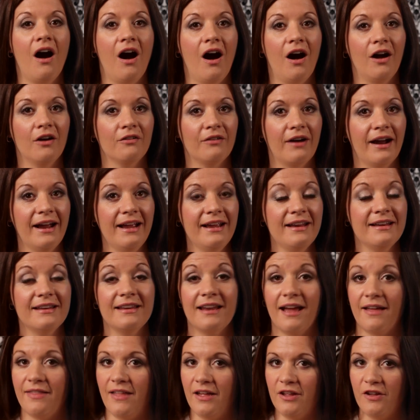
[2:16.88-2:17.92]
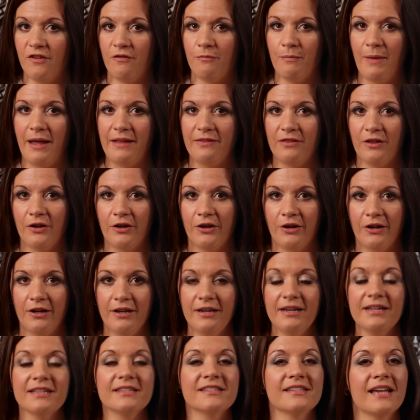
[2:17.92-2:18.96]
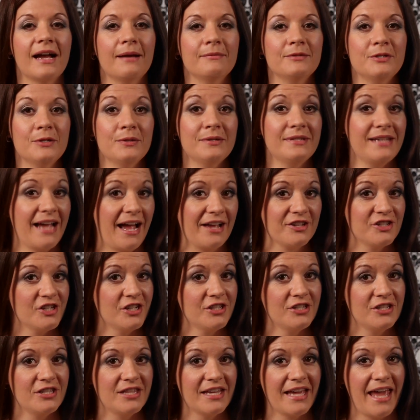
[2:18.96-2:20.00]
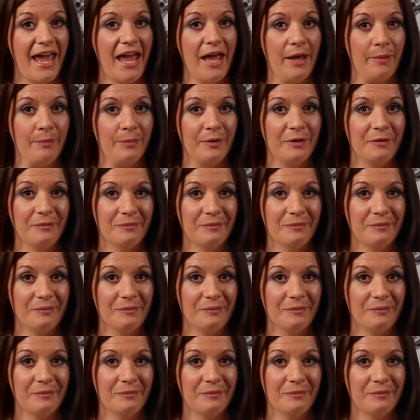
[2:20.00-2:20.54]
Alright, now that you've made the hood, it's time to attach it to the cape.